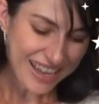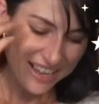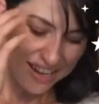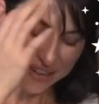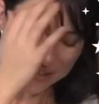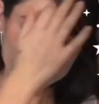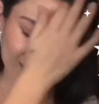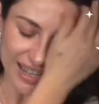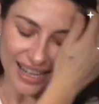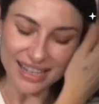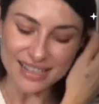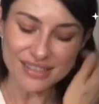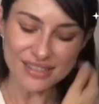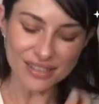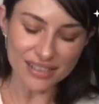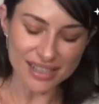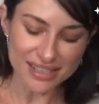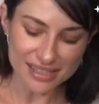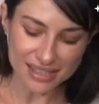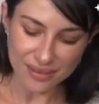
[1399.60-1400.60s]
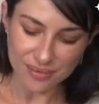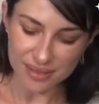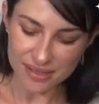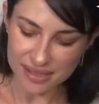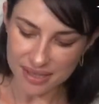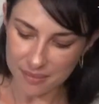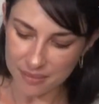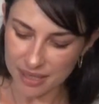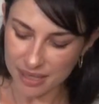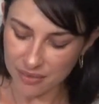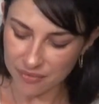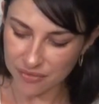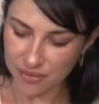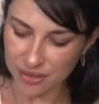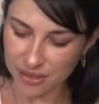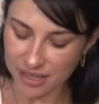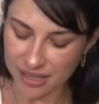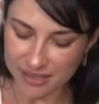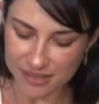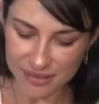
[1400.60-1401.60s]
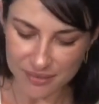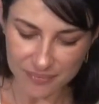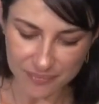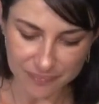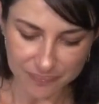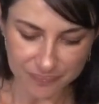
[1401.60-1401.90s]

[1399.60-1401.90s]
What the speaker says: Okay, so let's see what's coming up for you guys.